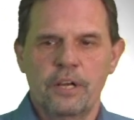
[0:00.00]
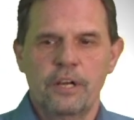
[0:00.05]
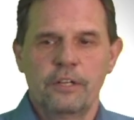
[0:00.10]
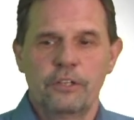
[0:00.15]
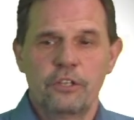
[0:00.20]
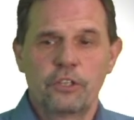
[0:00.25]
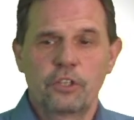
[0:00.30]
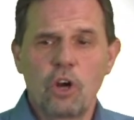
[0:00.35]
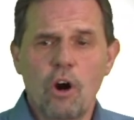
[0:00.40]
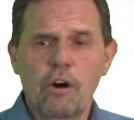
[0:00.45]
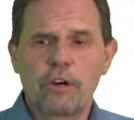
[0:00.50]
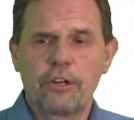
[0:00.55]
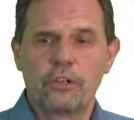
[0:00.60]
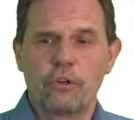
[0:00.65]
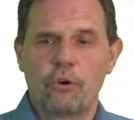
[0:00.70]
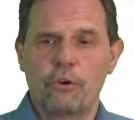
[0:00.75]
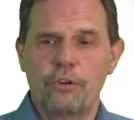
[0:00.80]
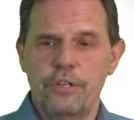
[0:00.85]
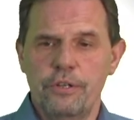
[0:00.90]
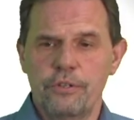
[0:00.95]
The target
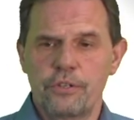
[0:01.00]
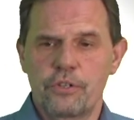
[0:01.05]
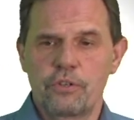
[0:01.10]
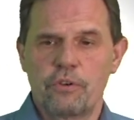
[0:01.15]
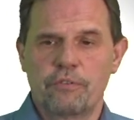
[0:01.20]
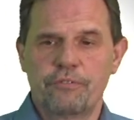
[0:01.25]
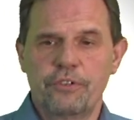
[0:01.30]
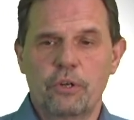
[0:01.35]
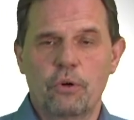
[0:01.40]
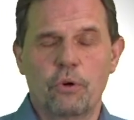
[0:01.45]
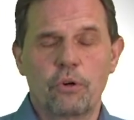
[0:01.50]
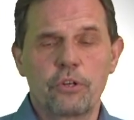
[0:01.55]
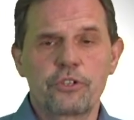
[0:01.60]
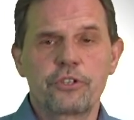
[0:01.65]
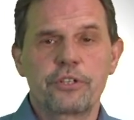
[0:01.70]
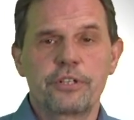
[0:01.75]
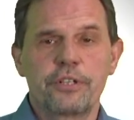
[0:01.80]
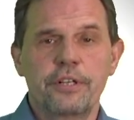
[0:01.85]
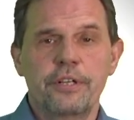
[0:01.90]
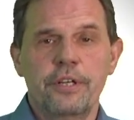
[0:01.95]
audience of the
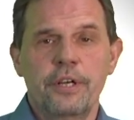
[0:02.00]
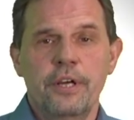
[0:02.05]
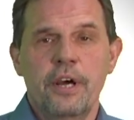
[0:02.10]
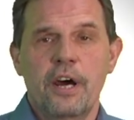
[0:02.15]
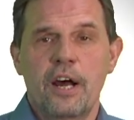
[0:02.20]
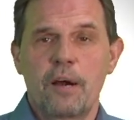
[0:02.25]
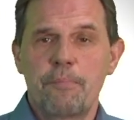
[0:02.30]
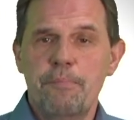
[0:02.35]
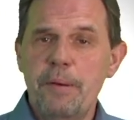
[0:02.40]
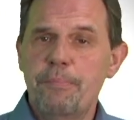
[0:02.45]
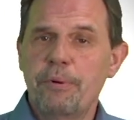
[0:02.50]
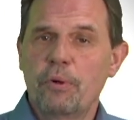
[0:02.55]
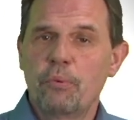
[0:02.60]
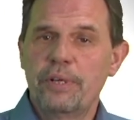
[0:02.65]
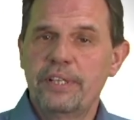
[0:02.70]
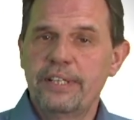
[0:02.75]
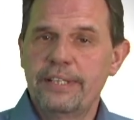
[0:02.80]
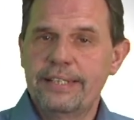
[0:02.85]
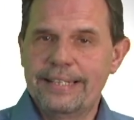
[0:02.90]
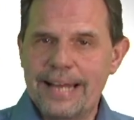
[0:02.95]
course are people
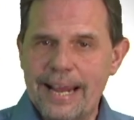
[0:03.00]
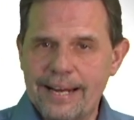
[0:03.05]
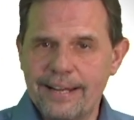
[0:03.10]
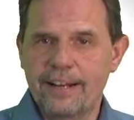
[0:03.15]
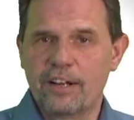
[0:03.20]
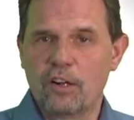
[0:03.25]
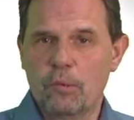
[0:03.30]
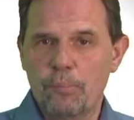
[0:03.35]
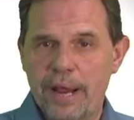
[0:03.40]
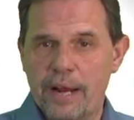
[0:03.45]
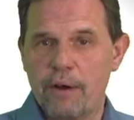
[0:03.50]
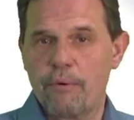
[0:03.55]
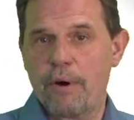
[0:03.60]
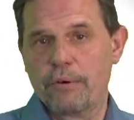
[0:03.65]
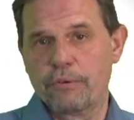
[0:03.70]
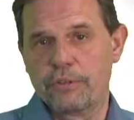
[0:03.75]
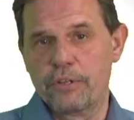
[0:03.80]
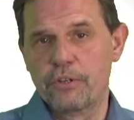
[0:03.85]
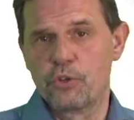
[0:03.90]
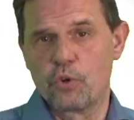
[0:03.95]
with a technical
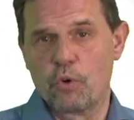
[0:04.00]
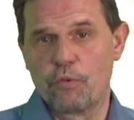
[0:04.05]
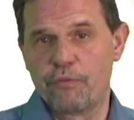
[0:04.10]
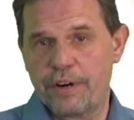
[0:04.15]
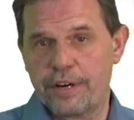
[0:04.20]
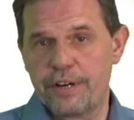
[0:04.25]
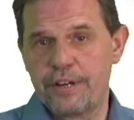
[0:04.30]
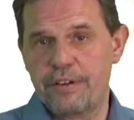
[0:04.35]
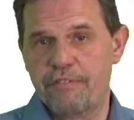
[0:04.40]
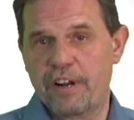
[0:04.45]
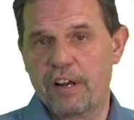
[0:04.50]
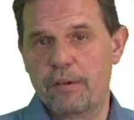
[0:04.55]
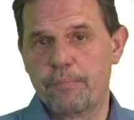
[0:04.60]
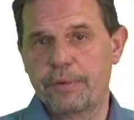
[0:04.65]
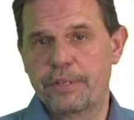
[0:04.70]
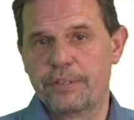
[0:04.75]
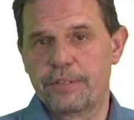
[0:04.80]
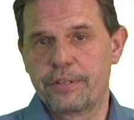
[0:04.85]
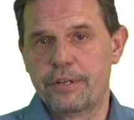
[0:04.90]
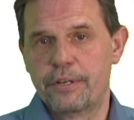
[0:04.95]
background in software
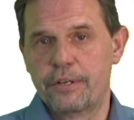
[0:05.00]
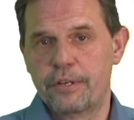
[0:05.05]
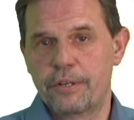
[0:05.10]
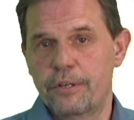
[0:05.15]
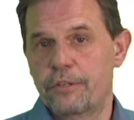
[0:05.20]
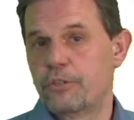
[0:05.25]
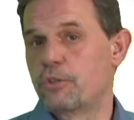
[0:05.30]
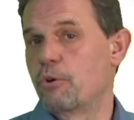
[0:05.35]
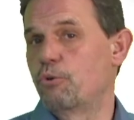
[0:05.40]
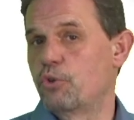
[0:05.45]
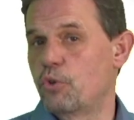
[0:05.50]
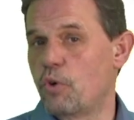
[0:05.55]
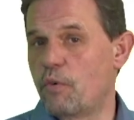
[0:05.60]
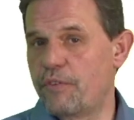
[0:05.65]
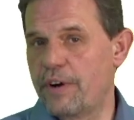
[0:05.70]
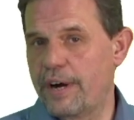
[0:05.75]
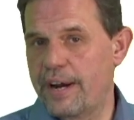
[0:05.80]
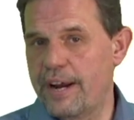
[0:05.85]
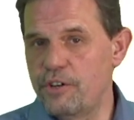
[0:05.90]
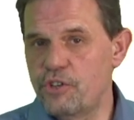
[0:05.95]
development. So
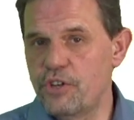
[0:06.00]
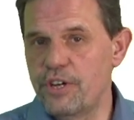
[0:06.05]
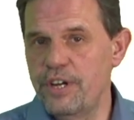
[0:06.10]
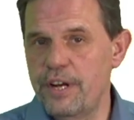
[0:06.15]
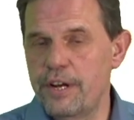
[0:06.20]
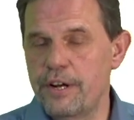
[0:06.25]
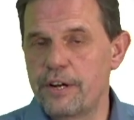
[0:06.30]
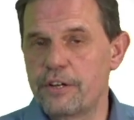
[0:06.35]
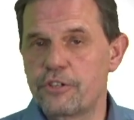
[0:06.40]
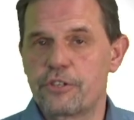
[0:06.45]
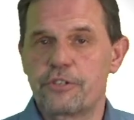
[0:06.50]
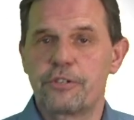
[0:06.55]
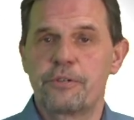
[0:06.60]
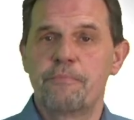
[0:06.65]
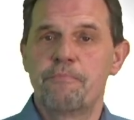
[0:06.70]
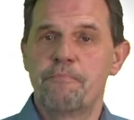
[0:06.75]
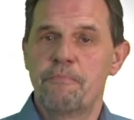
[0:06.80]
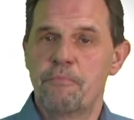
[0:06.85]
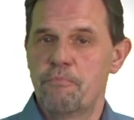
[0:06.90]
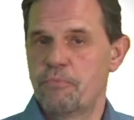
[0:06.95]
software engineers,
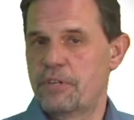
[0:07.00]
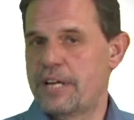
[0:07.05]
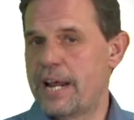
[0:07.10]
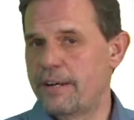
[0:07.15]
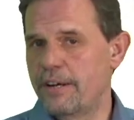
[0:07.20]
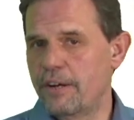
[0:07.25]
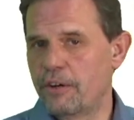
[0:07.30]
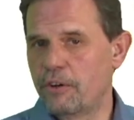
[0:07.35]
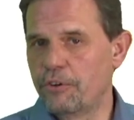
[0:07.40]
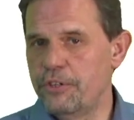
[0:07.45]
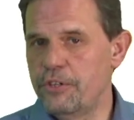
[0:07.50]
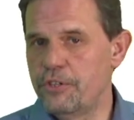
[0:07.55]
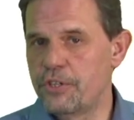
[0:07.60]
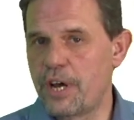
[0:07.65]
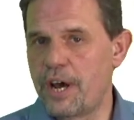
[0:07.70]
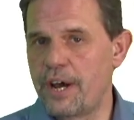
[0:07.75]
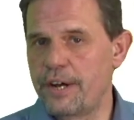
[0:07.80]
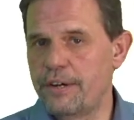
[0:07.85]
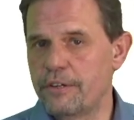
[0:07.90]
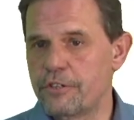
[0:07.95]
technical
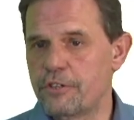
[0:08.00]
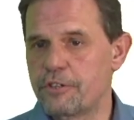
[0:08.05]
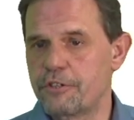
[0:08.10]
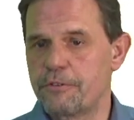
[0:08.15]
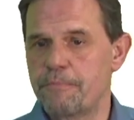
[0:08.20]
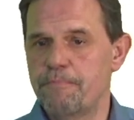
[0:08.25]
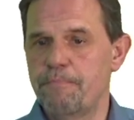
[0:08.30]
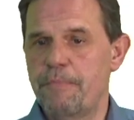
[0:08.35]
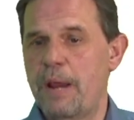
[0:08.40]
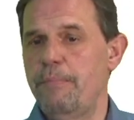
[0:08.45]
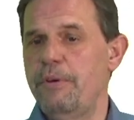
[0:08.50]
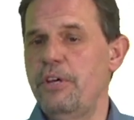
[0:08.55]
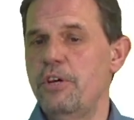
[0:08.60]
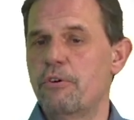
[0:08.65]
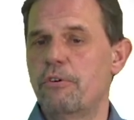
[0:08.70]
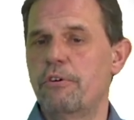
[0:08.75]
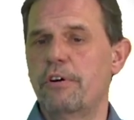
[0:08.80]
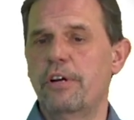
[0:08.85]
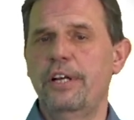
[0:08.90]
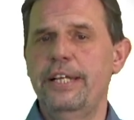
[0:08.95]
designers, maybe
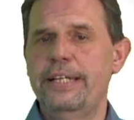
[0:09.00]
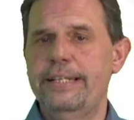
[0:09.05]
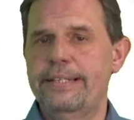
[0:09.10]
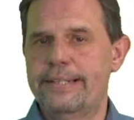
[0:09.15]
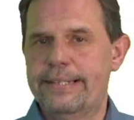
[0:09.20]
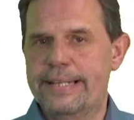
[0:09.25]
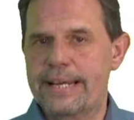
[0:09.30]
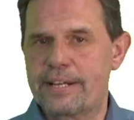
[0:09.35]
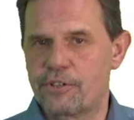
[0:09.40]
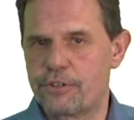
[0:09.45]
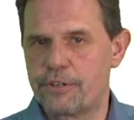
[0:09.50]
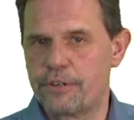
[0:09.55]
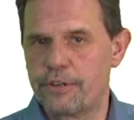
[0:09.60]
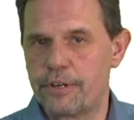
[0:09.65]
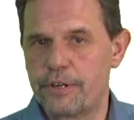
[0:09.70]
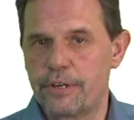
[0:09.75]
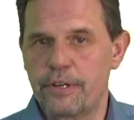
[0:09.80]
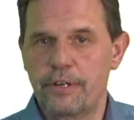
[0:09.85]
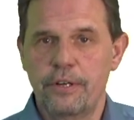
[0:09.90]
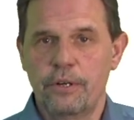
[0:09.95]
you're a lead
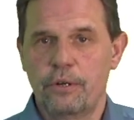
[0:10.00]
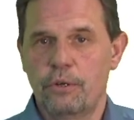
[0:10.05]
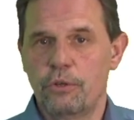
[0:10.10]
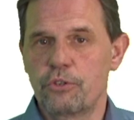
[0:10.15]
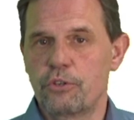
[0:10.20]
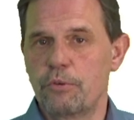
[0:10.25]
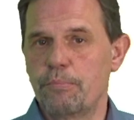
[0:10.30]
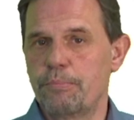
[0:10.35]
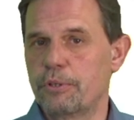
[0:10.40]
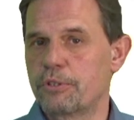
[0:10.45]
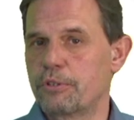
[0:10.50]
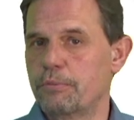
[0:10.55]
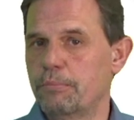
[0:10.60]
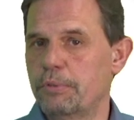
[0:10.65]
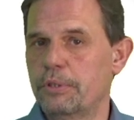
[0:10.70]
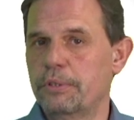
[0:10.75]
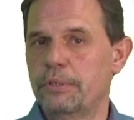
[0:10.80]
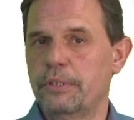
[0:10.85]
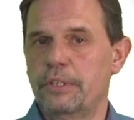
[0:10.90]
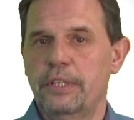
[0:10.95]
tester, also possible.